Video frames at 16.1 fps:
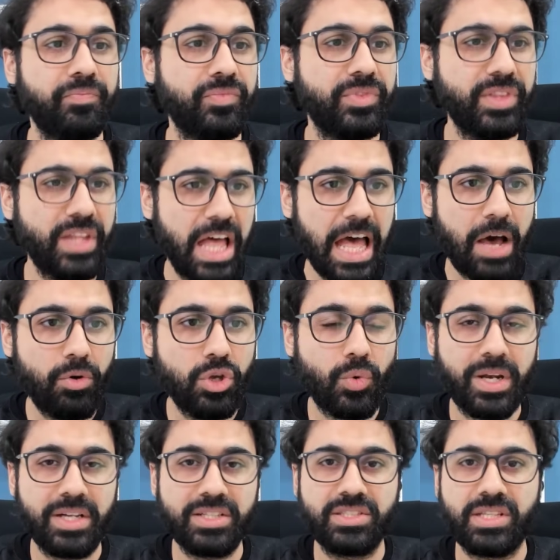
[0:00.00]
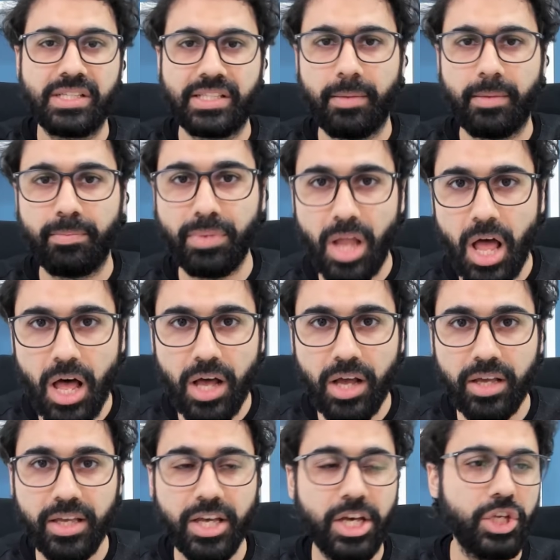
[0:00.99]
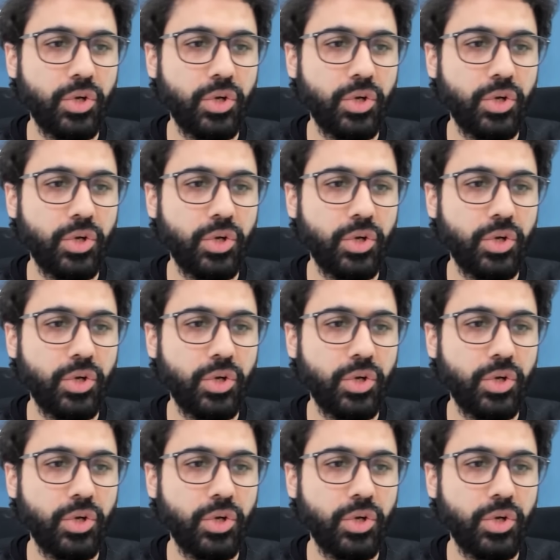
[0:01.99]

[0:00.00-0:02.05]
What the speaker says: Now you want to start a blog,